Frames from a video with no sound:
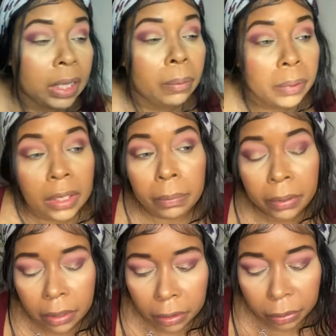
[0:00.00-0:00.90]
that one that I put
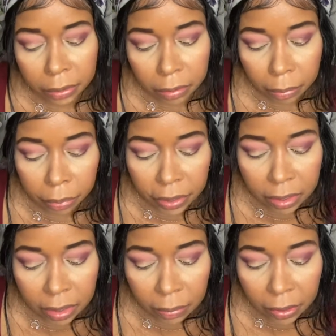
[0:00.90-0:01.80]
in the crease. We're gonna bring
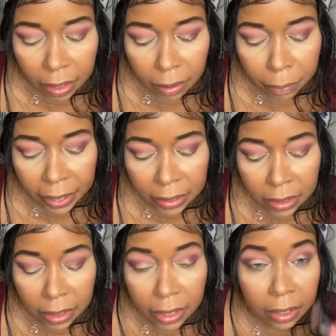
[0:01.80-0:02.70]
some color back to
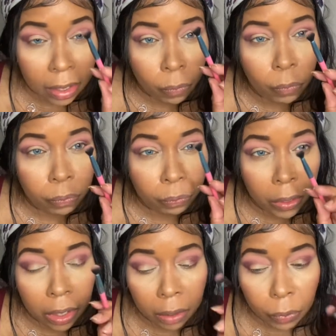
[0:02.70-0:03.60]
that, and
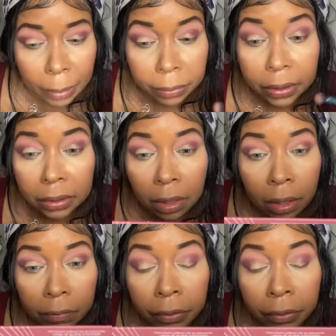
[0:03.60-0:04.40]
I'll wipe this off.